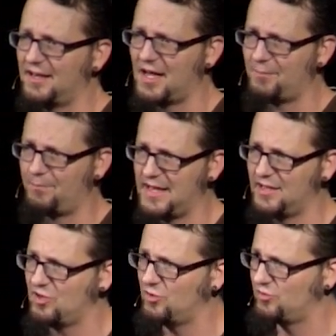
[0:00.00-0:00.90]
up being
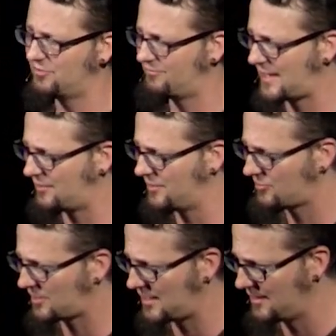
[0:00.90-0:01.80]
used in violent
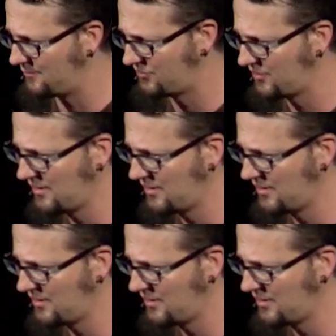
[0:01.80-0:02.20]
crimes.